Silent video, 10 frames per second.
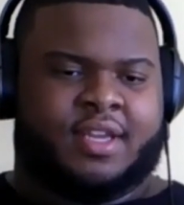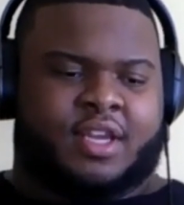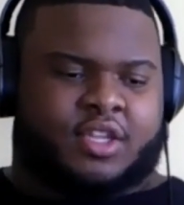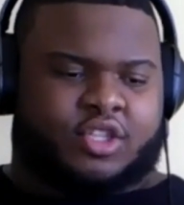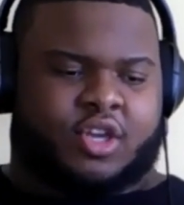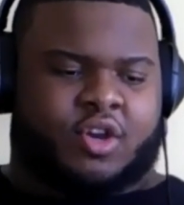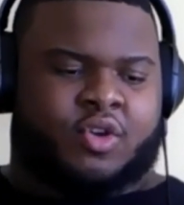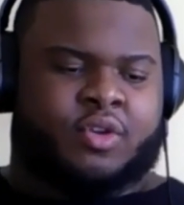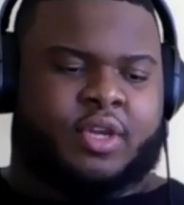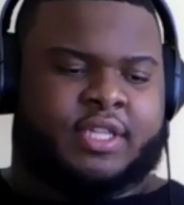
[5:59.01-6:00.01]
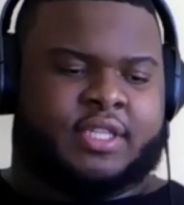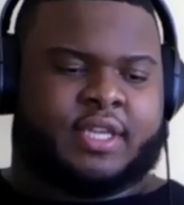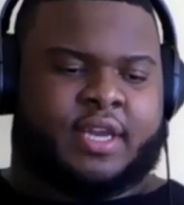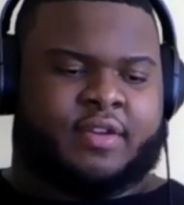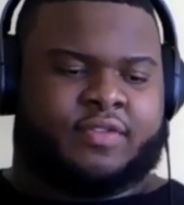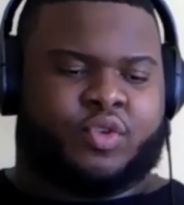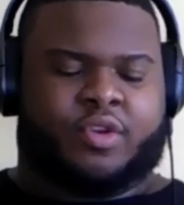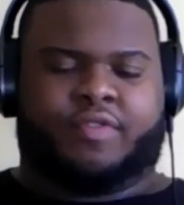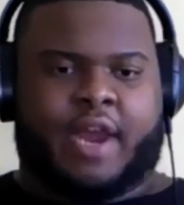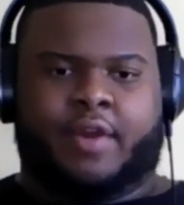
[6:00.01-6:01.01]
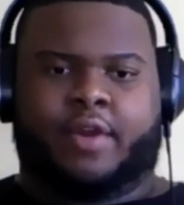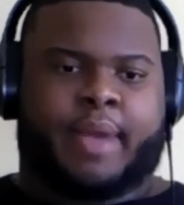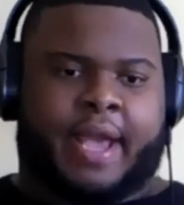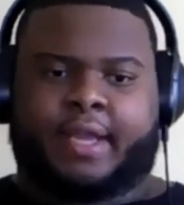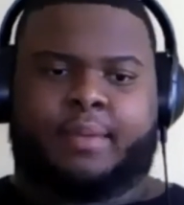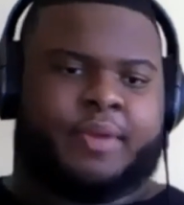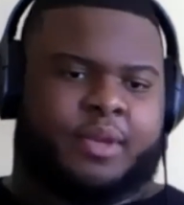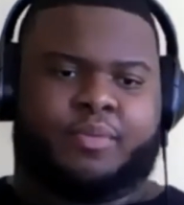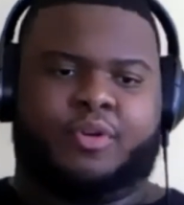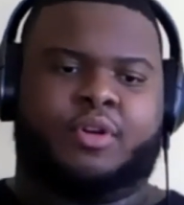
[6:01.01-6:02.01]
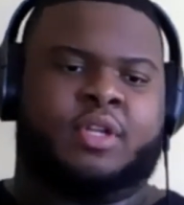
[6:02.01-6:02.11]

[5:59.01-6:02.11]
So instead of sort of firing back at people